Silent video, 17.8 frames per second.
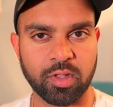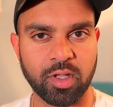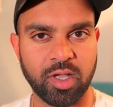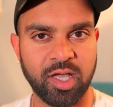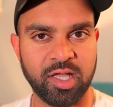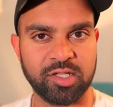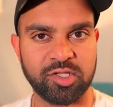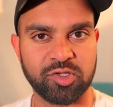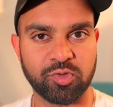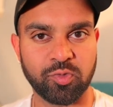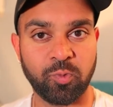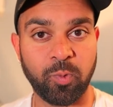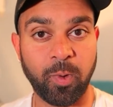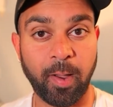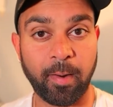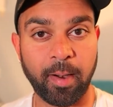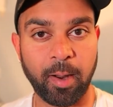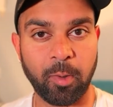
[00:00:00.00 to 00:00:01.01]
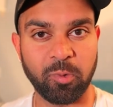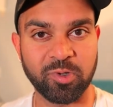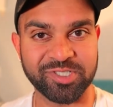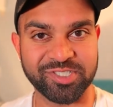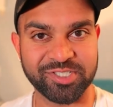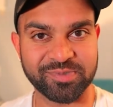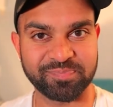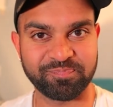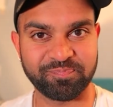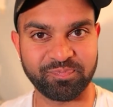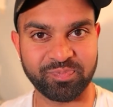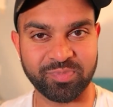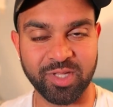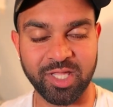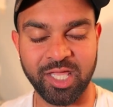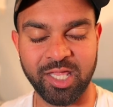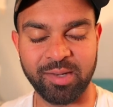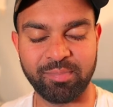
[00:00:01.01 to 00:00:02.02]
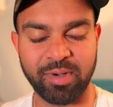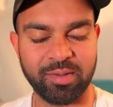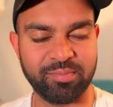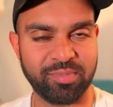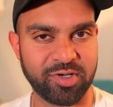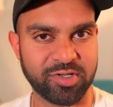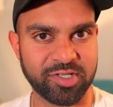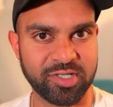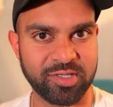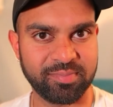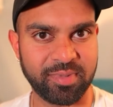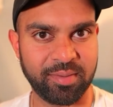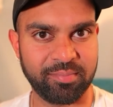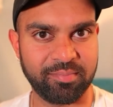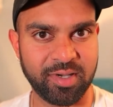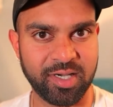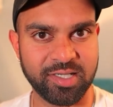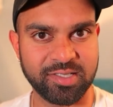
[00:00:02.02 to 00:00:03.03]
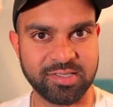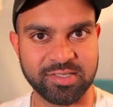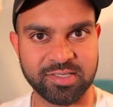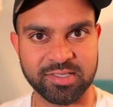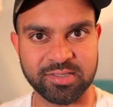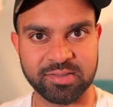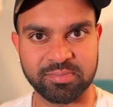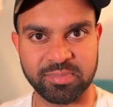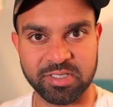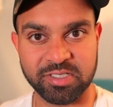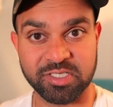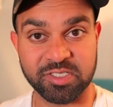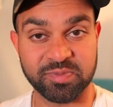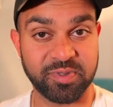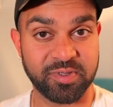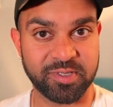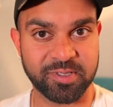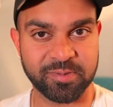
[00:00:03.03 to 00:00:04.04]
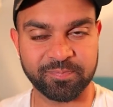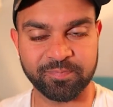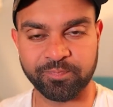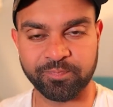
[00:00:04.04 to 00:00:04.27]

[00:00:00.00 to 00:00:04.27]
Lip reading: and where I was in my body, in my mind, in my spirit